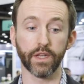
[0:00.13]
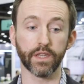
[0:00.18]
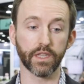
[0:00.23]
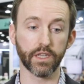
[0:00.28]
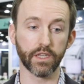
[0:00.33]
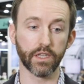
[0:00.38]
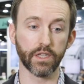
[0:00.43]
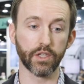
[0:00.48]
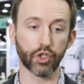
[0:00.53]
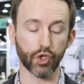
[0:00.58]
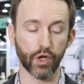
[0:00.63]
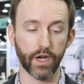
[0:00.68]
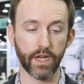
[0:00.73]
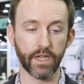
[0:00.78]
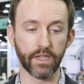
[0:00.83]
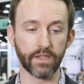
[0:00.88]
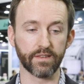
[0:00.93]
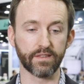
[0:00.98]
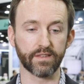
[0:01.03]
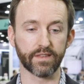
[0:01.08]
of the
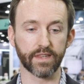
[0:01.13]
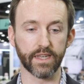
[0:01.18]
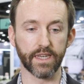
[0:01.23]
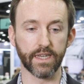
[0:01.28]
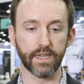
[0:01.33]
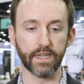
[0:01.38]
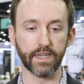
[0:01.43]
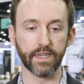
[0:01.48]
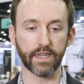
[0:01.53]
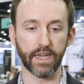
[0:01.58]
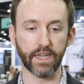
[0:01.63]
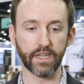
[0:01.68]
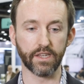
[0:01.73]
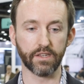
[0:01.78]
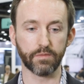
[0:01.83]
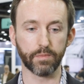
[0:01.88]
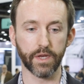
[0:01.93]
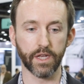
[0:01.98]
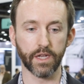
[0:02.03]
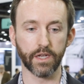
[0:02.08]
trends that
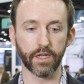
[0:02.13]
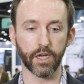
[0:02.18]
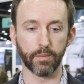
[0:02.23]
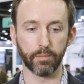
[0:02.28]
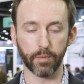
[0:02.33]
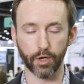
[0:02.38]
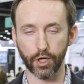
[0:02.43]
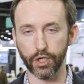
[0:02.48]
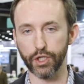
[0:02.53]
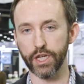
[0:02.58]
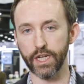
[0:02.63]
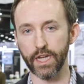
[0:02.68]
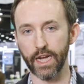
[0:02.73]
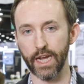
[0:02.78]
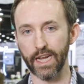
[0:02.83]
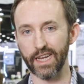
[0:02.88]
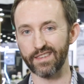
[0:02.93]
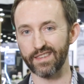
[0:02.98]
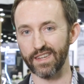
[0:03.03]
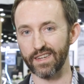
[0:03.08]
has been emerging
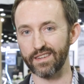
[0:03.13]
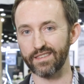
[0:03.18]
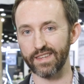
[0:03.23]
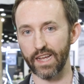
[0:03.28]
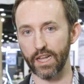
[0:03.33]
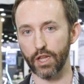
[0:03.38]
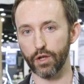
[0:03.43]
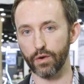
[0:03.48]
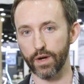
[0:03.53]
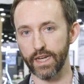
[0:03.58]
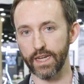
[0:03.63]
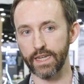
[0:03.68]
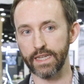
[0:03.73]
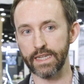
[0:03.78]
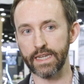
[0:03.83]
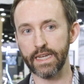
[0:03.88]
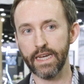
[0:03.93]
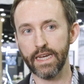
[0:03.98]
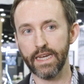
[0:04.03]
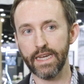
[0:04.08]
and is
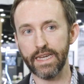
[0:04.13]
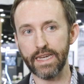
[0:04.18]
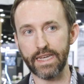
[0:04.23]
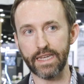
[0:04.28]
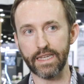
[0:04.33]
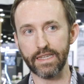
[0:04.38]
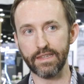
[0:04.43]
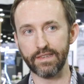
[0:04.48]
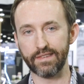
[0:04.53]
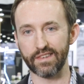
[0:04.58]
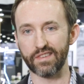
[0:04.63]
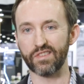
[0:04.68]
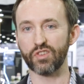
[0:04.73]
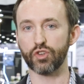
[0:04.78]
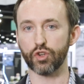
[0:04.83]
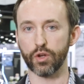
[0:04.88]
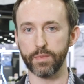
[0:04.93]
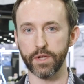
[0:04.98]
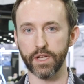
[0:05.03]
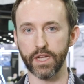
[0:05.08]
accelerating is
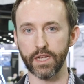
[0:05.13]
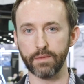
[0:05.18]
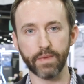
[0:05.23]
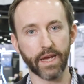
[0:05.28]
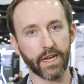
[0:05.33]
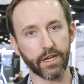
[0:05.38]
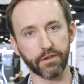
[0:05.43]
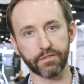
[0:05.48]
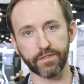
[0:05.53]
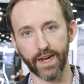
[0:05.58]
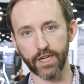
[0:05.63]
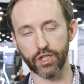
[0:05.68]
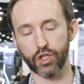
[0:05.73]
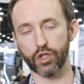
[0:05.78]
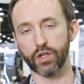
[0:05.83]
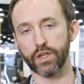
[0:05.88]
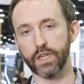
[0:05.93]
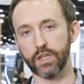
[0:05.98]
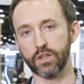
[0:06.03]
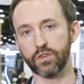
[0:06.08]
distributed
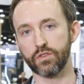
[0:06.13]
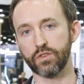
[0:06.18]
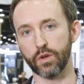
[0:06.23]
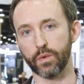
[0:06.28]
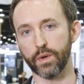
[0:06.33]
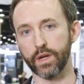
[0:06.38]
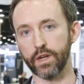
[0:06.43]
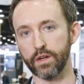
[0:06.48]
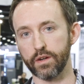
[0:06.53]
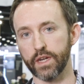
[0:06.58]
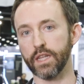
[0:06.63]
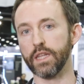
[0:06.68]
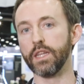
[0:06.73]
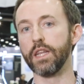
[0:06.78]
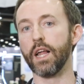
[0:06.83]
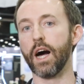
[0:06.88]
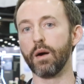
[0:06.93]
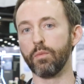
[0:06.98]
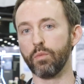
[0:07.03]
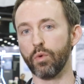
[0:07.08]
manufacturing. So we're hearing a
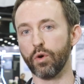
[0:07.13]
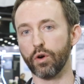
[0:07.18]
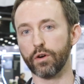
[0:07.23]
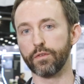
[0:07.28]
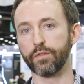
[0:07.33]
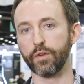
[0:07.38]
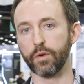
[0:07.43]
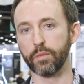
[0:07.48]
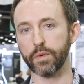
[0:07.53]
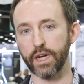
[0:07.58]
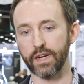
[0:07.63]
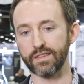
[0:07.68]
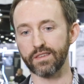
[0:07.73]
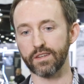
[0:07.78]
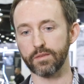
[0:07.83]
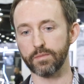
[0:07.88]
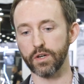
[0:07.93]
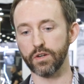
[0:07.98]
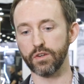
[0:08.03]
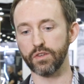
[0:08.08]
lot more from
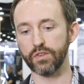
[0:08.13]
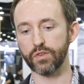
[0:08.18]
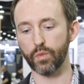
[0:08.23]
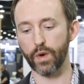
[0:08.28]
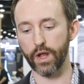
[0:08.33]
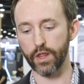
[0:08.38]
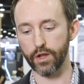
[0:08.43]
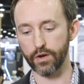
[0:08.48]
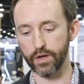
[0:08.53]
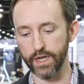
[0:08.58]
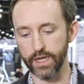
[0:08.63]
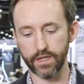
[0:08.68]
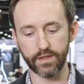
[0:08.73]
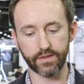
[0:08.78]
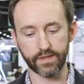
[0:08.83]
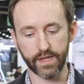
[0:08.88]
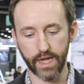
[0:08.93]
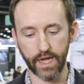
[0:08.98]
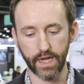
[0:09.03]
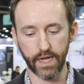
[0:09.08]
customers, whether it
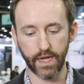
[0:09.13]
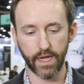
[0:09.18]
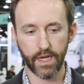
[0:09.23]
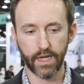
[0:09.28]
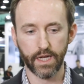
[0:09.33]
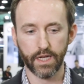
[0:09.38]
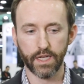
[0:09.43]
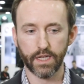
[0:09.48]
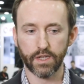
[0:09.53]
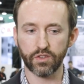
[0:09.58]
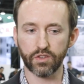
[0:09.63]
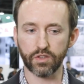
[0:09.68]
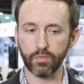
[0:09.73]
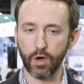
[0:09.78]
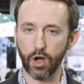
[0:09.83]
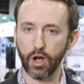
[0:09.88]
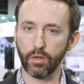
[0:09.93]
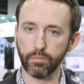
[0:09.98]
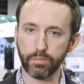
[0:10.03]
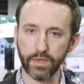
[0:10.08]
is a
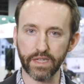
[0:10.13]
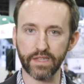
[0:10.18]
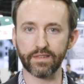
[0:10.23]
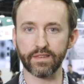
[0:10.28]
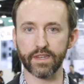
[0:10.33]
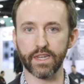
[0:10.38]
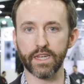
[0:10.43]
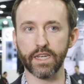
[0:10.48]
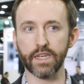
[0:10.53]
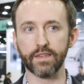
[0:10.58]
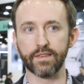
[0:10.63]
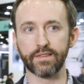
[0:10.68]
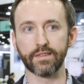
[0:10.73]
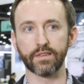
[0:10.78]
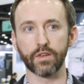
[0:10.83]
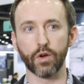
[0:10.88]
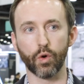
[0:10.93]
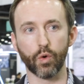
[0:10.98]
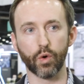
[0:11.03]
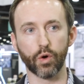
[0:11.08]
small
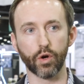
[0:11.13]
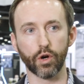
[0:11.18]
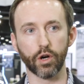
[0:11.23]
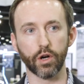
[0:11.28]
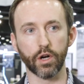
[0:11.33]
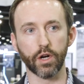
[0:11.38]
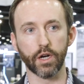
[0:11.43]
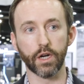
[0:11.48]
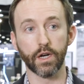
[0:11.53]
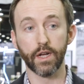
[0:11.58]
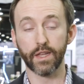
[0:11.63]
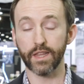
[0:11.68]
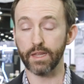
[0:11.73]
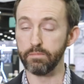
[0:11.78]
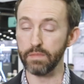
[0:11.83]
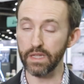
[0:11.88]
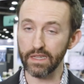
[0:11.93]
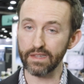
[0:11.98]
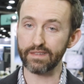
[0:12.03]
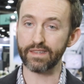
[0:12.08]
business or the
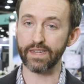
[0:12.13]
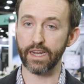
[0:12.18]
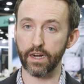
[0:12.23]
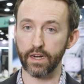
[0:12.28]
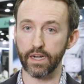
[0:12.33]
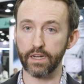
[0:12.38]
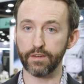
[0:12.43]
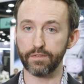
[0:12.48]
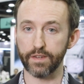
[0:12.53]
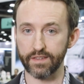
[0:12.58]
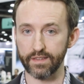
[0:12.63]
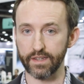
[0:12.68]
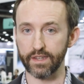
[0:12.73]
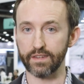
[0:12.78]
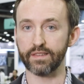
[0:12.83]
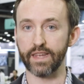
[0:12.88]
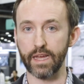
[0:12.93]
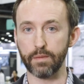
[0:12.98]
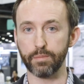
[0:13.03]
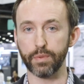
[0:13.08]
military, as an
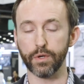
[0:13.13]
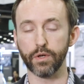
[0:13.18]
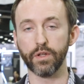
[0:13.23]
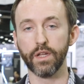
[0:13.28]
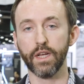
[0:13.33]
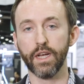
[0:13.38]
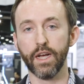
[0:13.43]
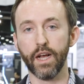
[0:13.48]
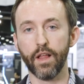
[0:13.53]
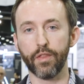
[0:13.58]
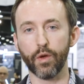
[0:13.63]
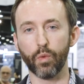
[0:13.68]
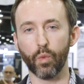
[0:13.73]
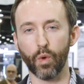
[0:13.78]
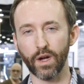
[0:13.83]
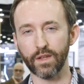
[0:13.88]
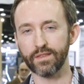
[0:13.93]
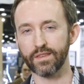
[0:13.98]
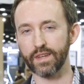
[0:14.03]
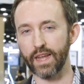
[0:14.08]
example, that
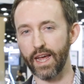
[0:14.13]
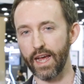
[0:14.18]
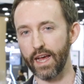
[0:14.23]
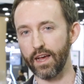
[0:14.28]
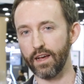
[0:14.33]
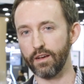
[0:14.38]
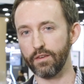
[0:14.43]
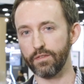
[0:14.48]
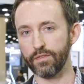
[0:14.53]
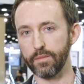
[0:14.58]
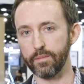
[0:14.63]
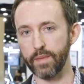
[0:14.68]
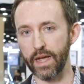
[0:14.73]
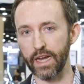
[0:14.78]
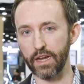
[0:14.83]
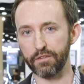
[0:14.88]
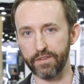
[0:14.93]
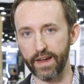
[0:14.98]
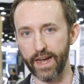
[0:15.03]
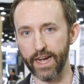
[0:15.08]
wants to have
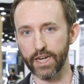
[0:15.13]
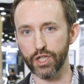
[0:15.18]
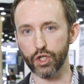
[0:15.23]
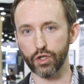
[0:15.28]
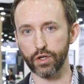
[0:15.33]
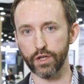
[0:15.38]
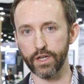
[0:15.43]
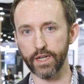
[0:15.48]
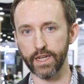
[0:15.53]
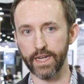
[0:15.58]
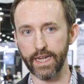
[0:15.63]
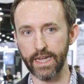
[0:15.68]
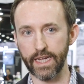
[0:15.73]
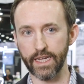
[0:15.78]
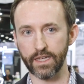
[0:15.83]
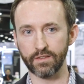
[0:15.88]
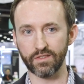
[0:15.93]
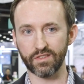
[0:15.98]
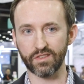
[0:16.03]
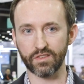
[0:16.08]
manufacturing
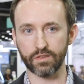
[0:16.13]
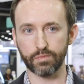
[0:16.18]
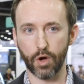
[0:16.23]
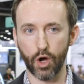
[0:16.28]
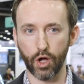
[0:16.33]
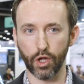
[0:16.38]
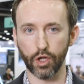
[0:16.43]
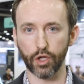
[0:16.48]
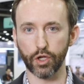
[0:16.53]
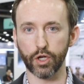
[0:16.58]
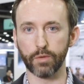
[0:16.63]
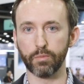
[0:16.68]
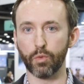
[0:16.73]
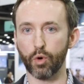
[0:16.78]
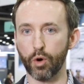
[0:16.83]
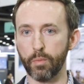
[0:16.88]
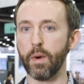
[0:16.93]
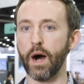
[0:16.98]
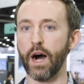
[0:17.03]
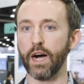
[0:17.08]
in smaller,
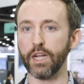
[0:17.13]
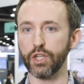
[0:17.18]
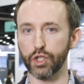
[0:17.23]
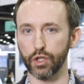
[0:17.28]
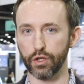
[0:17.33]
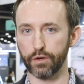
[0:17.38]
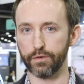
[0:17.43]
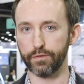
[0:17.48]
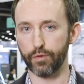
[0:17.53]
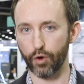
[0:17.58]
more modular